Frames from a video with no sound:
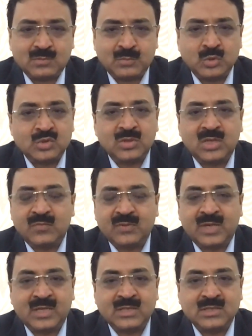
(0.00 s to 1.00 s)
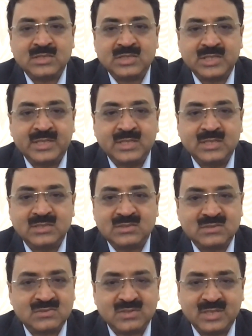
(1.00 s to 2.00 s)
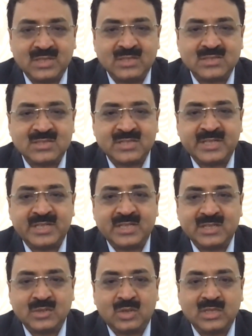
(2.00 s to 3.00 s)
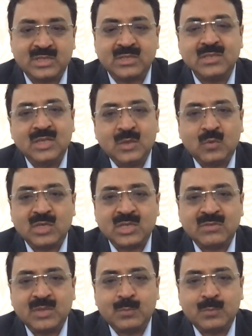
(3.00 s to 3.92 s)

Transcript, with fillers: mutual funds, shares real estate and all things whatever